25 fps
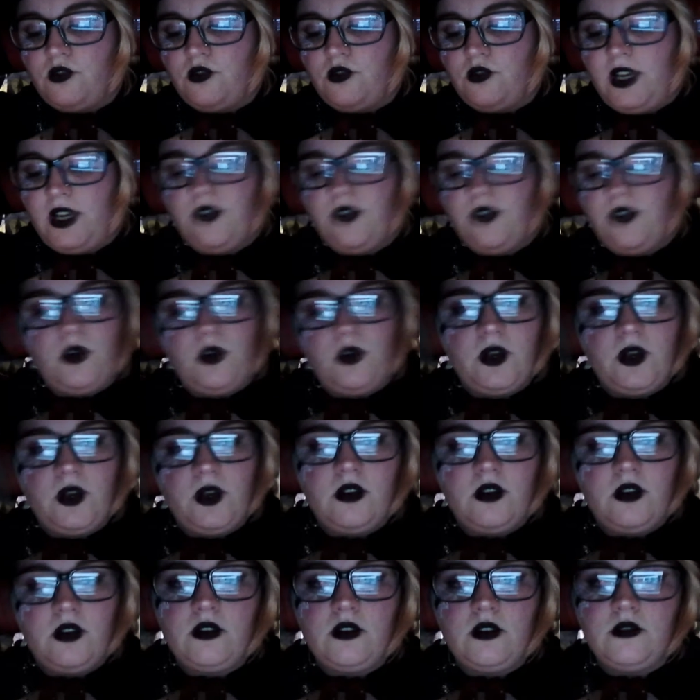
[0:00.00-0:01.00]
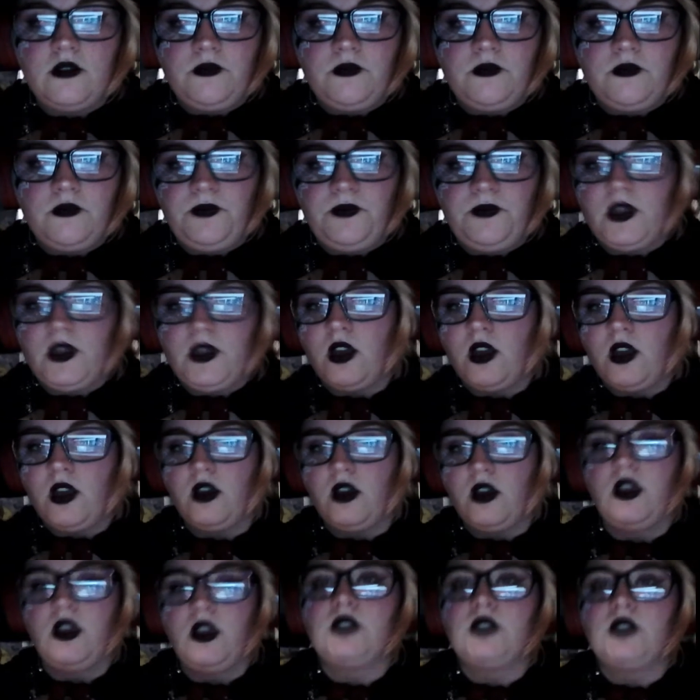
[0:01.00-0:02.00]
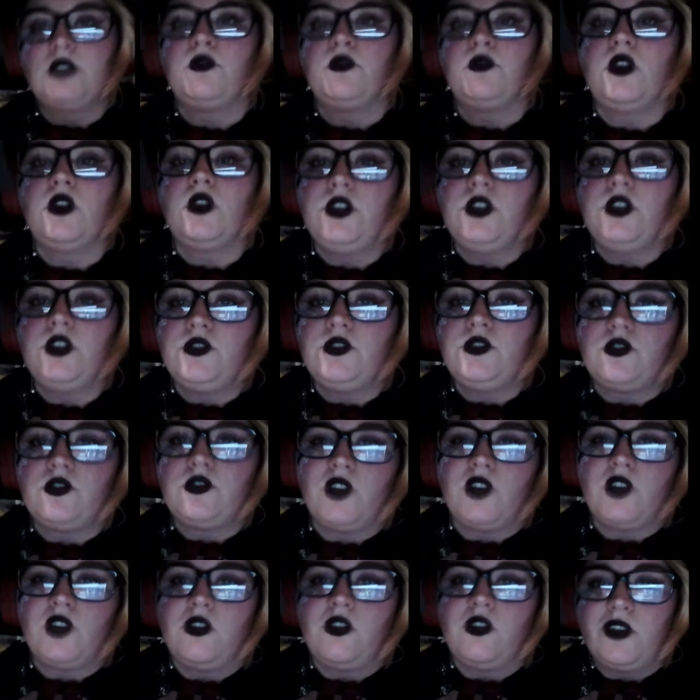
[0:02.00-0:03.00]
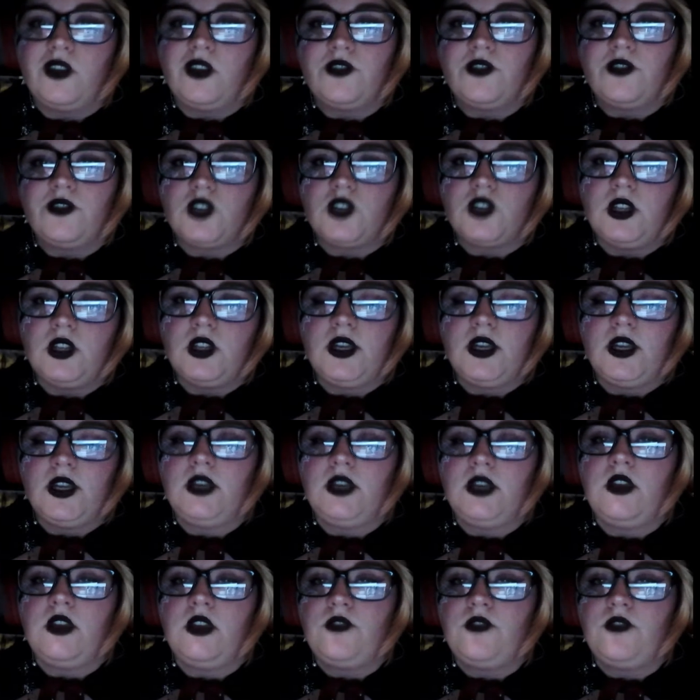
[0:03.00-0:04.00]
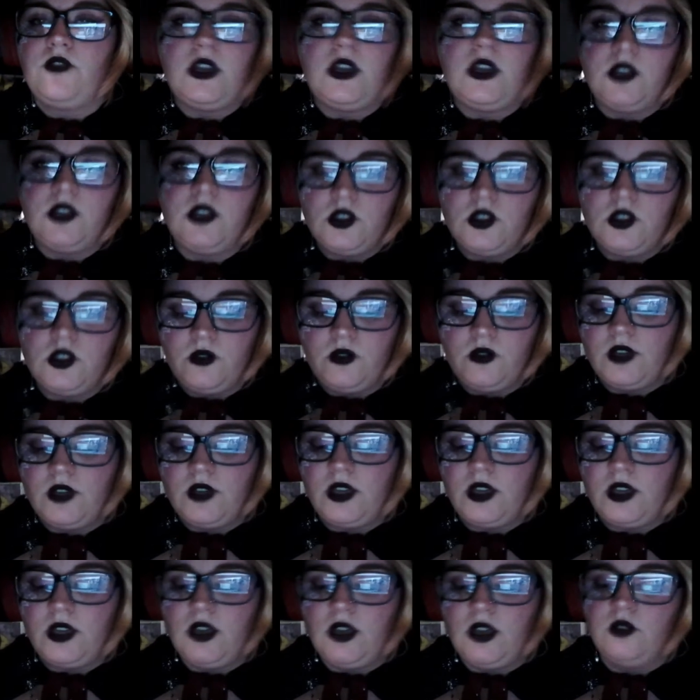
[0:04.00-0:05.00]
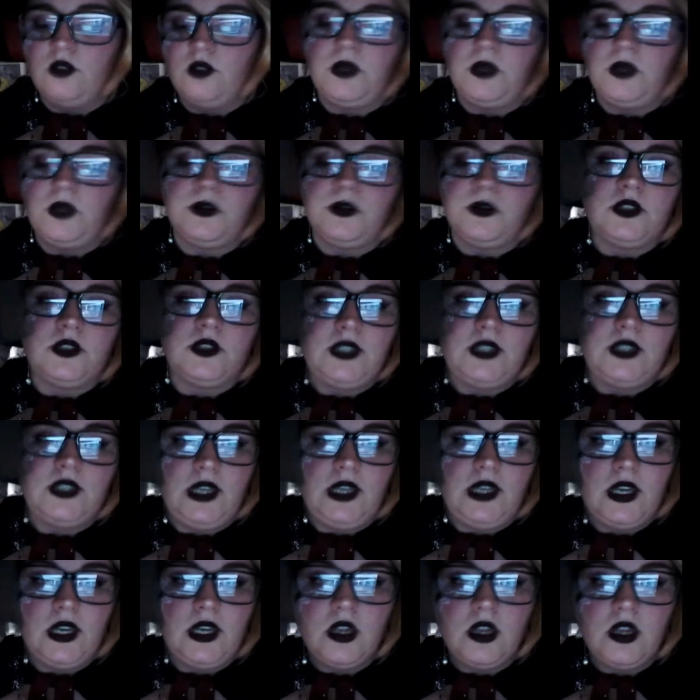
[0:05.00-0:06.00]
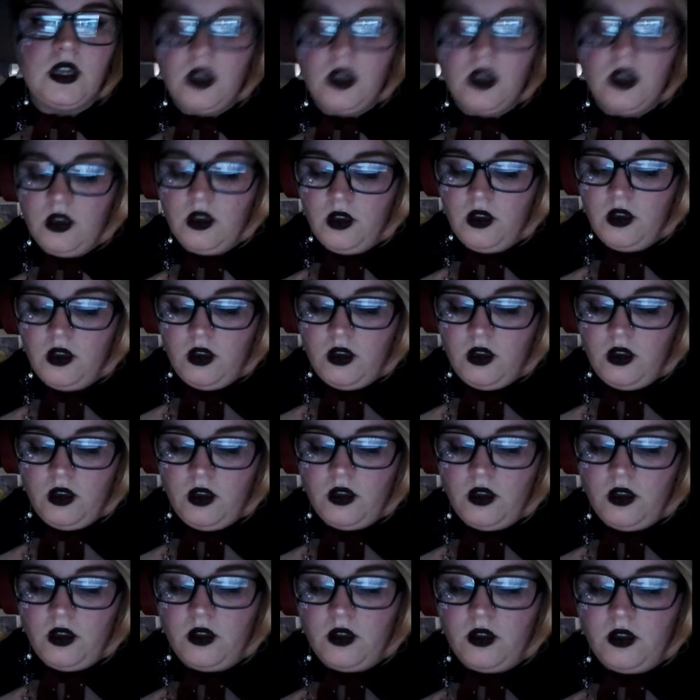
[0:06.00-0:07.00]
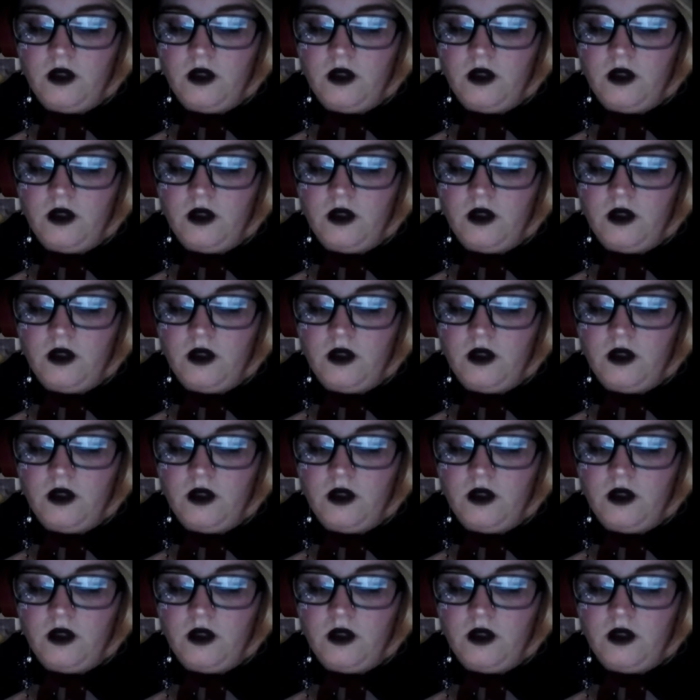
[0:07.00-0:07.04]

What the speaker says: so you don't lose the string everywhere. It's important to use string or like fishing line. If anything too thick, and you'll be able to see it.